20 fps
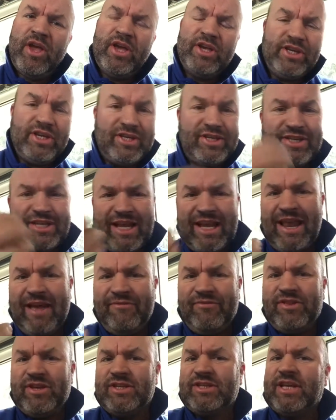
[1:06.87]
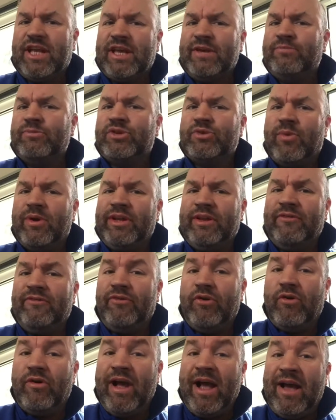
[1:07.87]
You still have the same
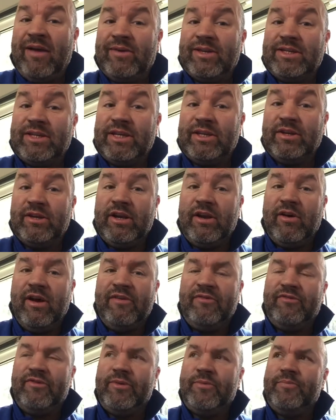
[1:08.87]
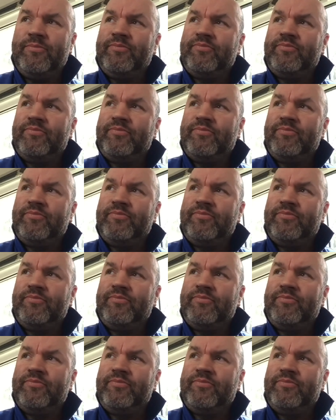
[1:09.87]
24 hours in your life.